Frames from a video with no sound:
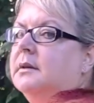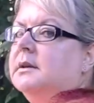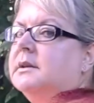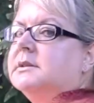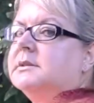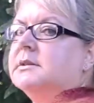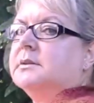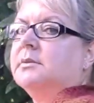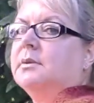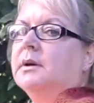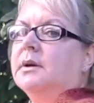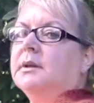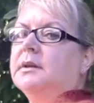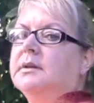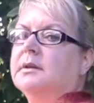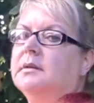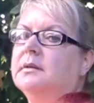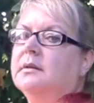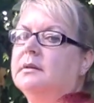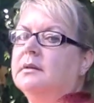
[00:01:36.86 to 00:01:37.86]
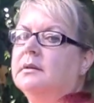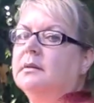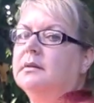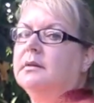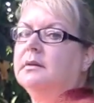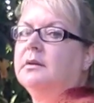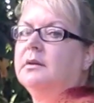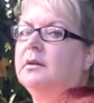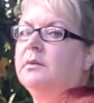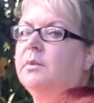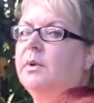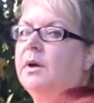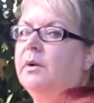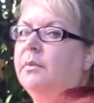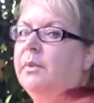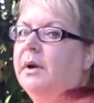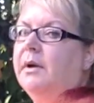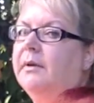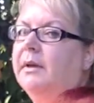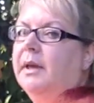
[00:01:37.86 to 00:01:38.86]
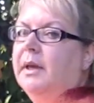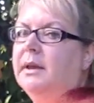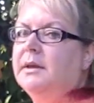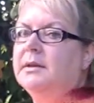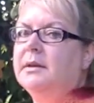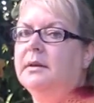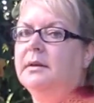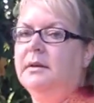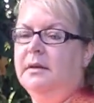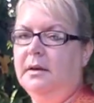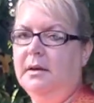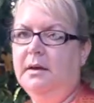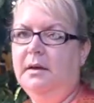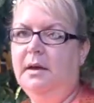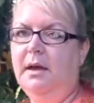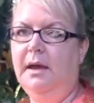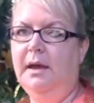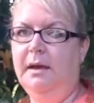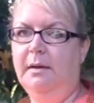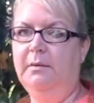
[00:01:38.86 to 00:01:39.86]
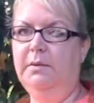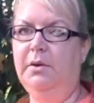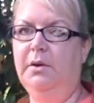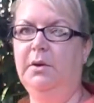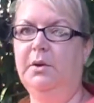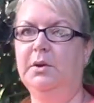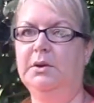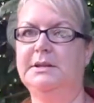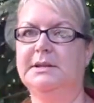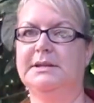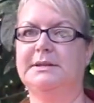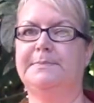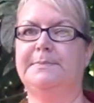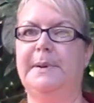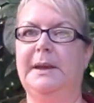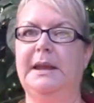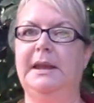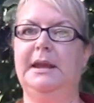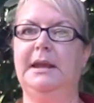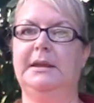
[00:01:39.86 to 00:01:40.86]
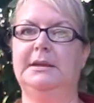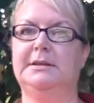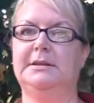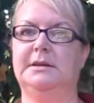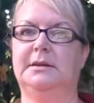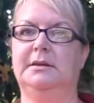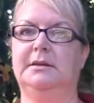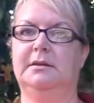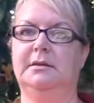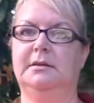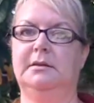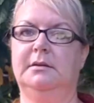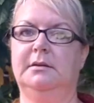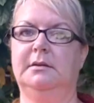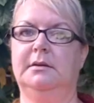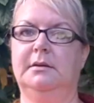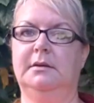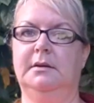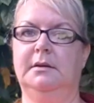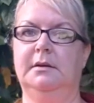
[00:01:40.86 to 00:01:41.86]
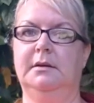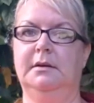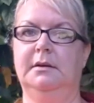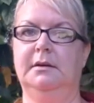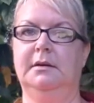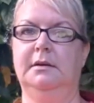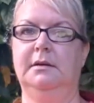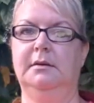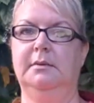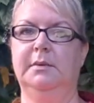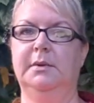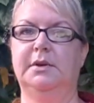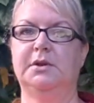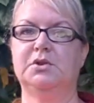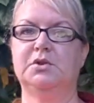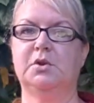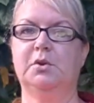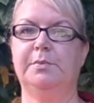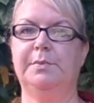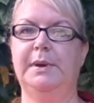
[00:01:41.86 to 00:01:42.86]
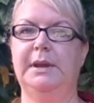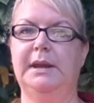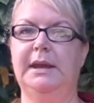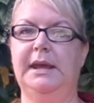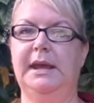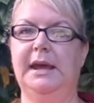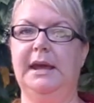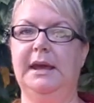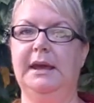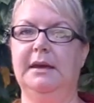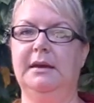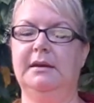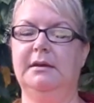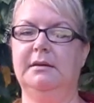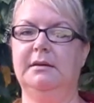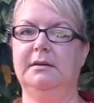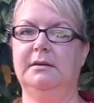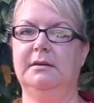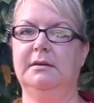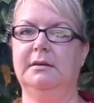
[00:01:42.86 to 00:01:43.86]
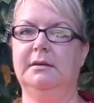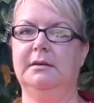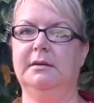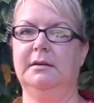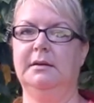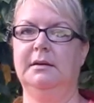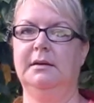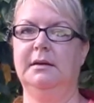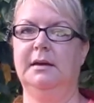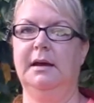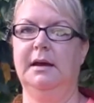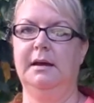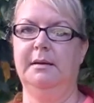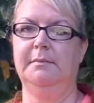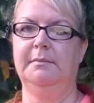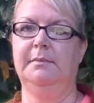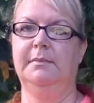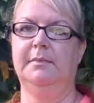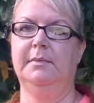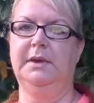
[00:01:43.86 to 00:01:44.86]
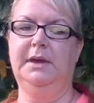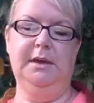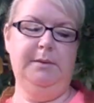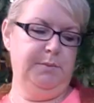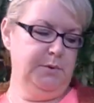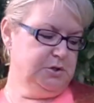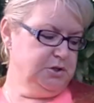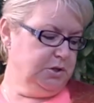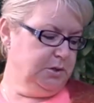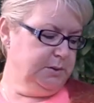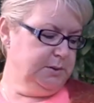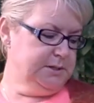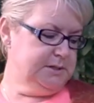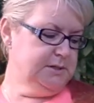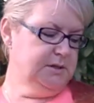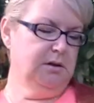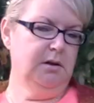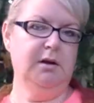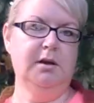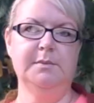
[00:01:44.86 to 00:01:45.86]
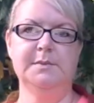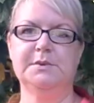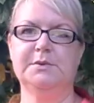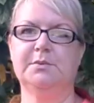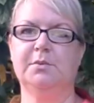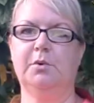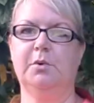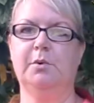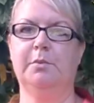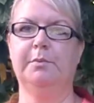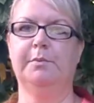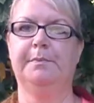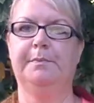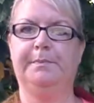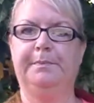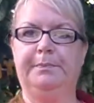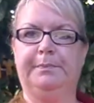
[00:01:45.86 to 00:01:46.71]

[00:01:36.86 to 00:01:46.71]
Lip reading: It's quite a good way of wearing it. You could just pin it with a shawl pin here. Keep your shoulders and your arms warm.